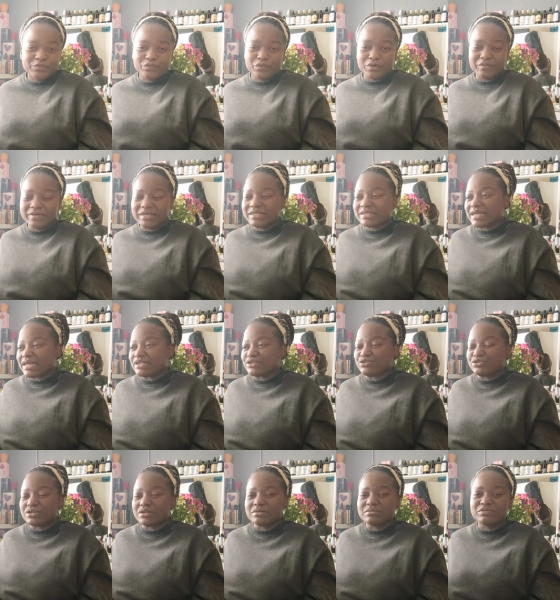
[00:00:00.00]
throwing
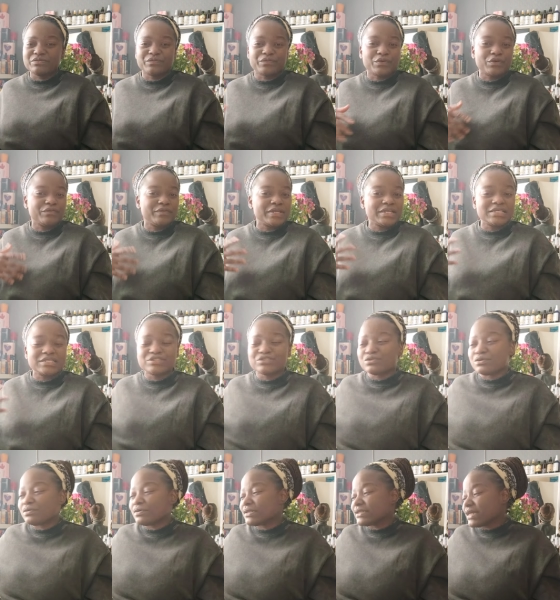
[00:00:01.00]
tantrums, throwing his
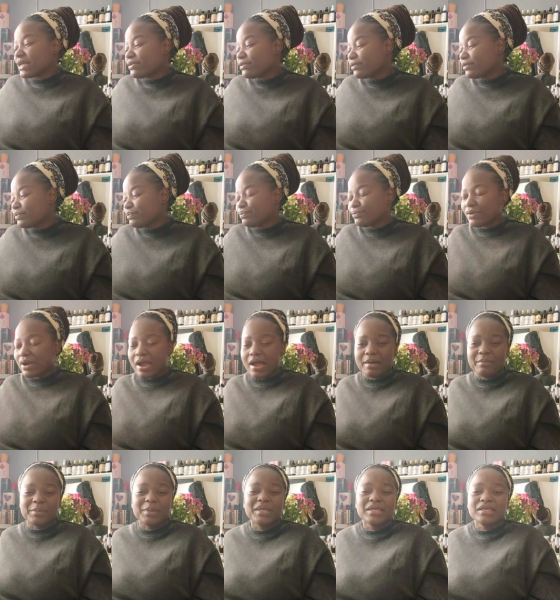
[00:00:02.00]
toys out of the
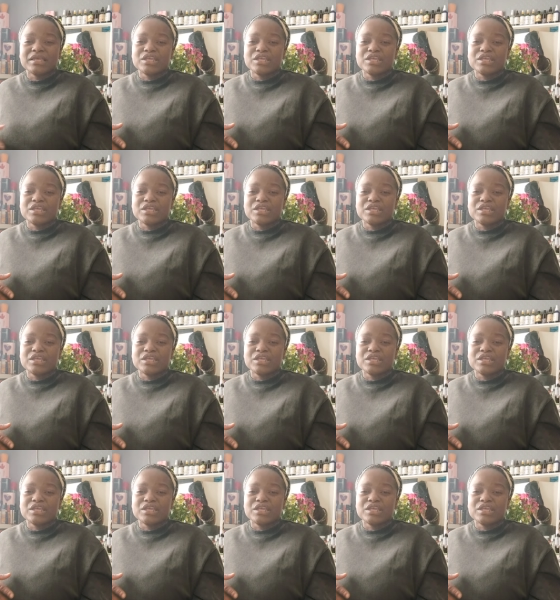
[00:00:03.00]
pram.